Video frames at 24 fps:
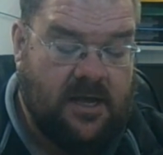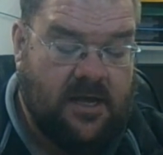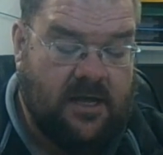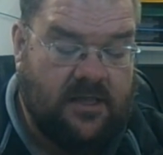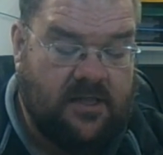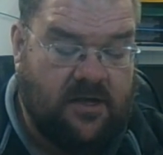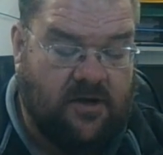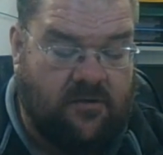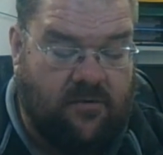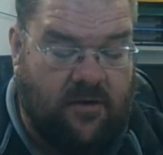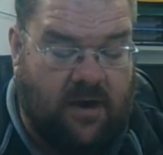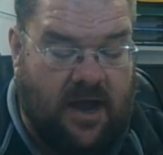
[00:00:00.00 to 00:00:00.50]

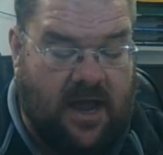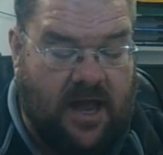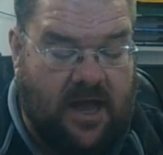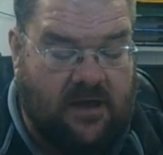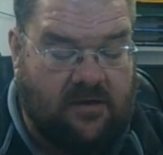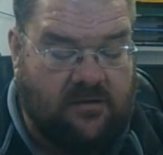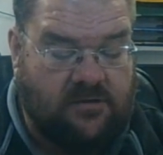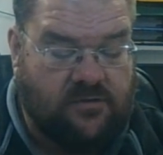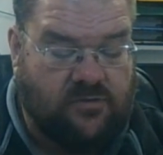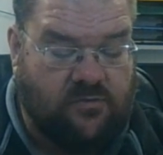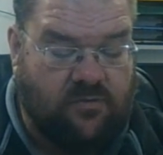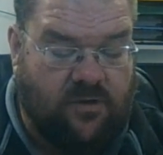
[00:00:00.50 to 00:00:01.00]
The
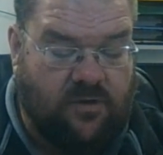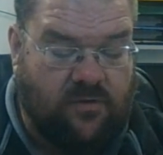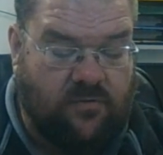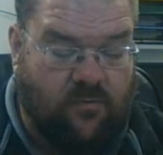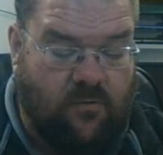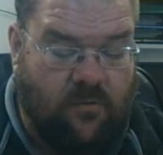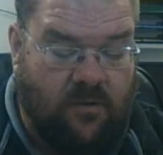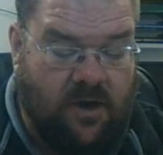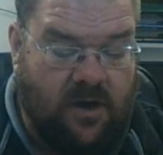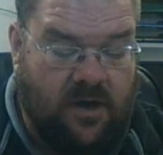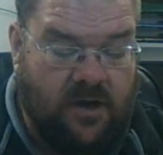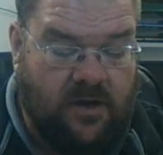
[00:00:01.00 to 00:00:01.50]
crowds with
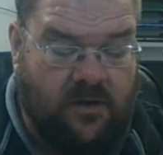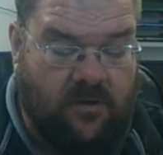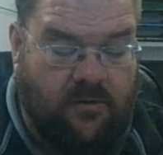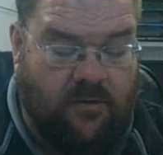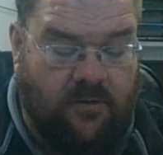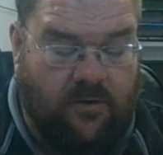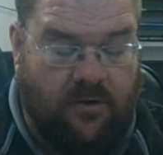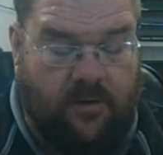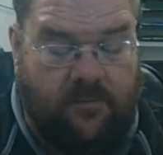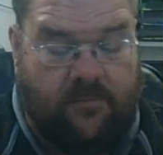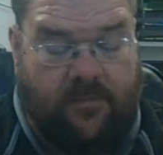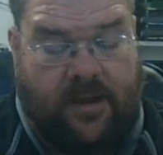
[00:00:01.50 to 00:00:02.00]
one
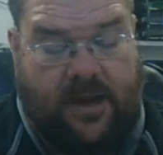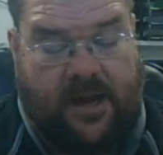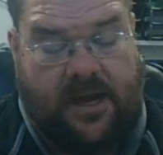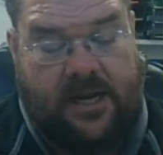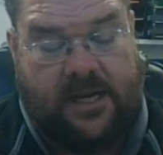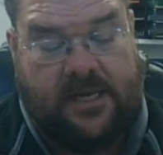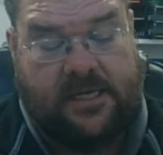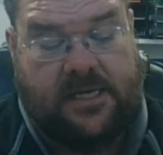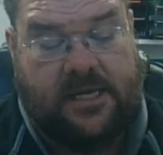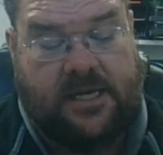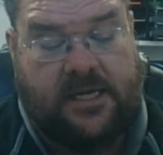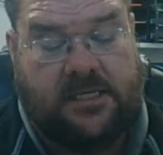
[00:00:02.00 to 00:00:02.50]
accord paid
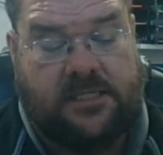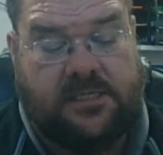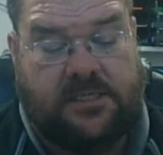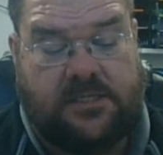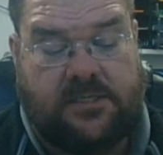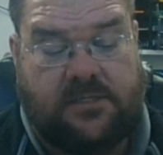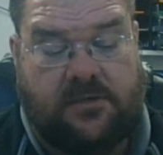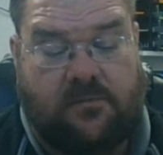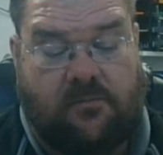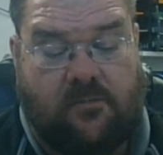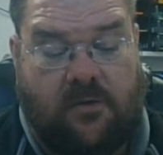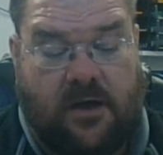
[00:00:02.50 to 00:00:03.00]
attention
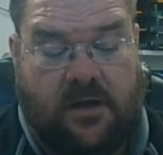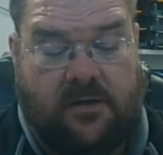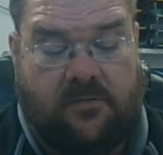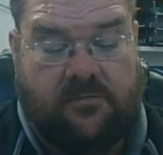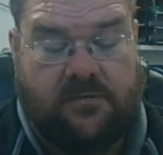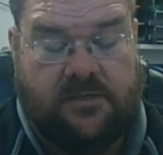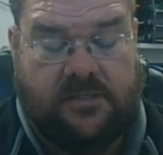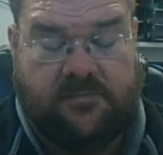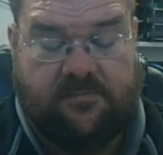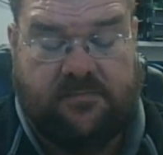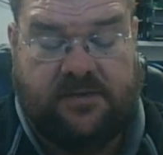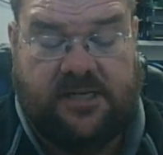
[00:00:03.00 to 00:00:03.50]
to what
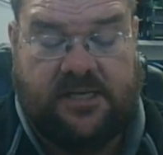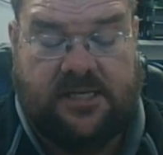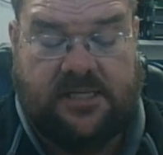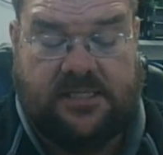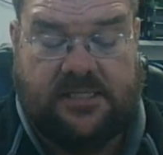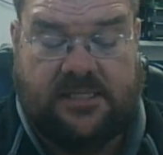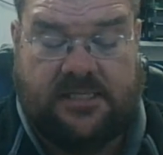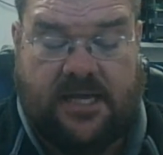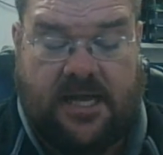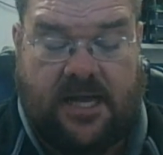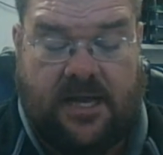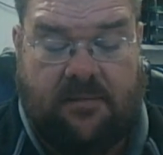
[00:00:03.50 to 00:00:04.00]
was being
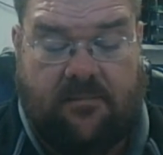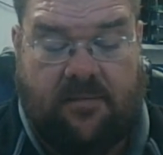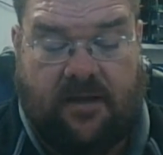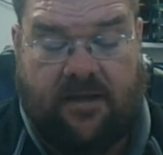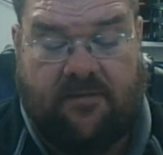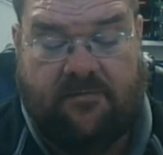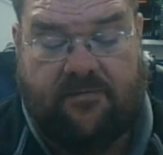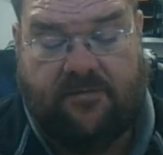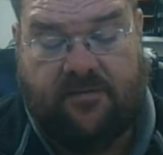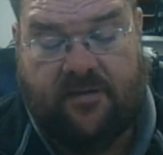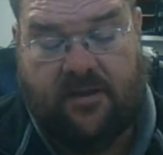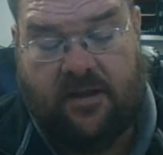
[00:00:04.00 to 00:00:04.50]
said
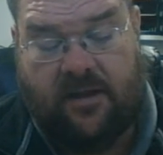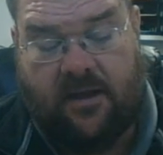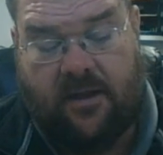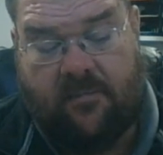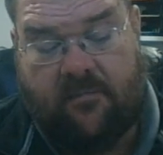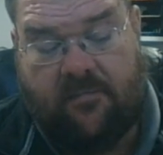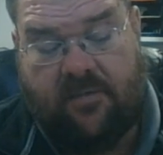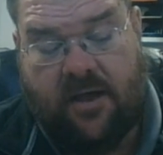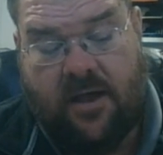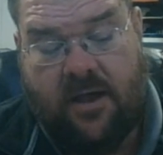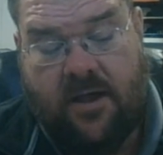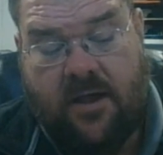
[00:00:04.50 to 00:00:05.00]
by
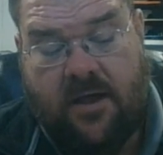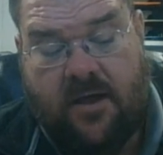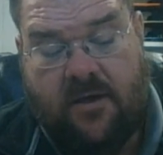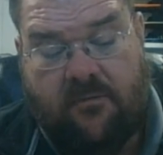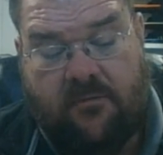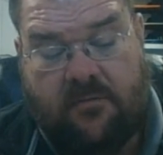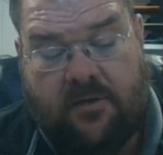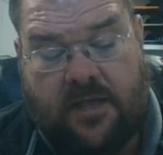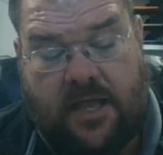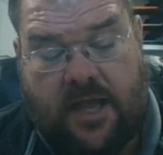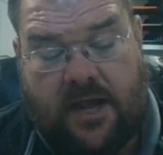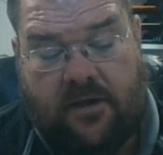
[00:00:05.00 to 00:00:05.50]
Philip
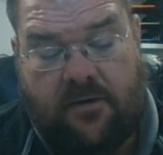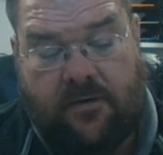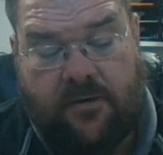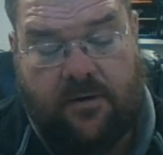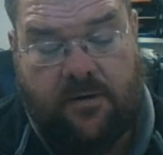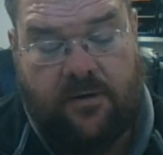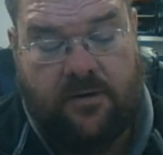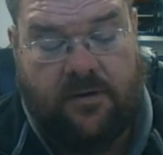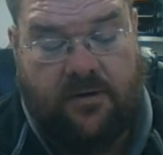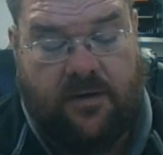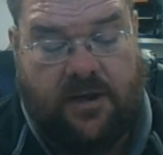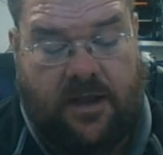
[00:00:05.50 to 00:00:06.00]
when they
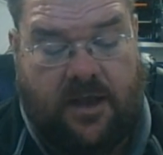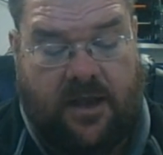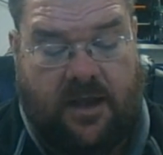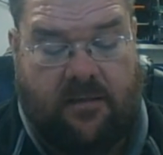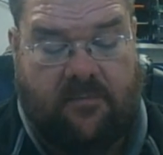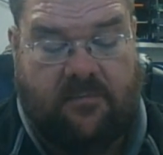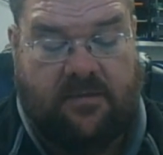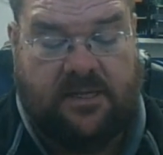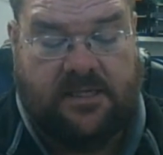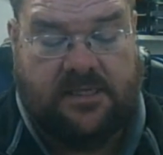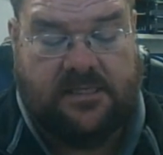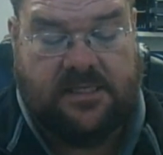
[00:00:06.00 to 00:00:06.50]
heard
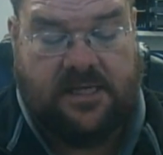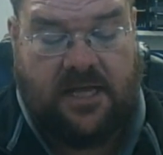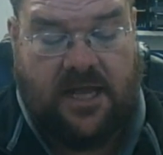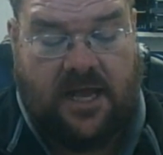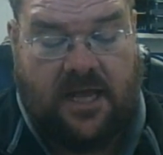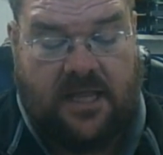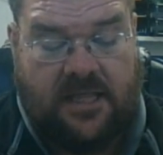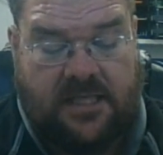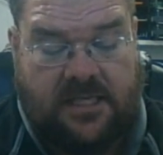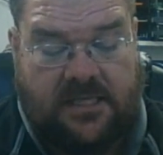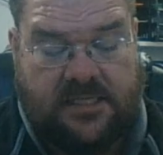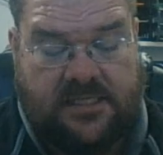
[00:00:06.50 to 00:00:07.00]
him and
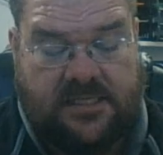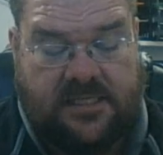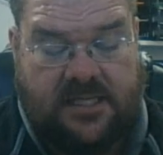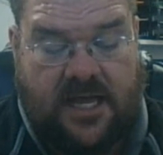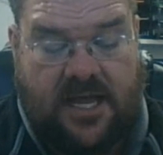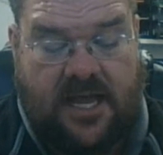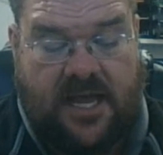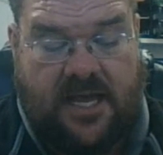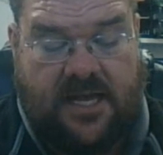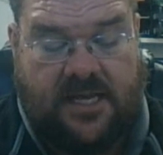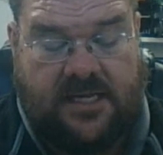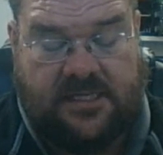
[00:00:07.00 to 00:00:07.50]
saw the
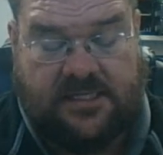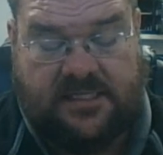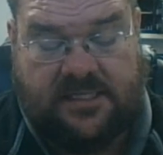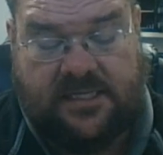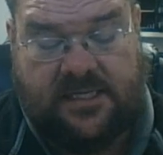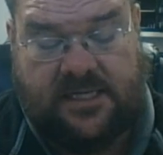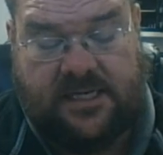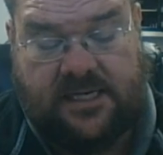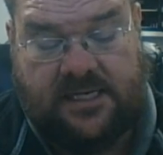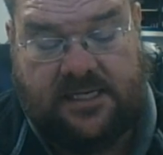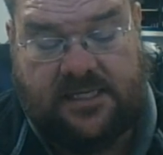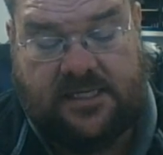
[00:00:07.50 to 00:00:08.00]
signs
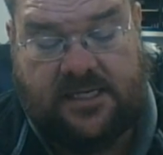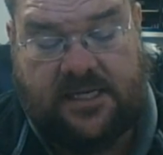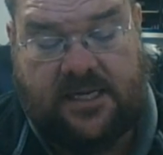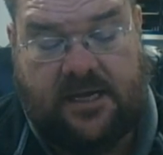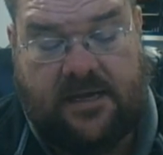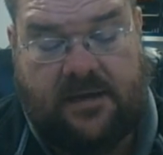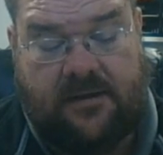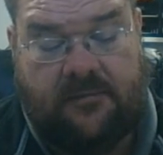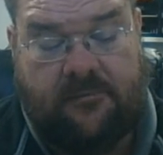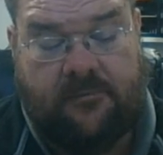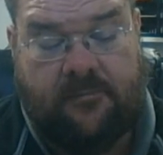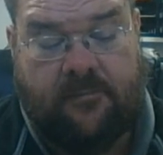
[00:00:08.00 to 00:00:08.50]
that he
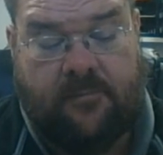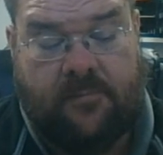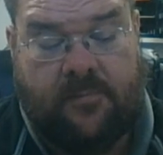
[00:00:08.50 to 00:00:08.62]
did.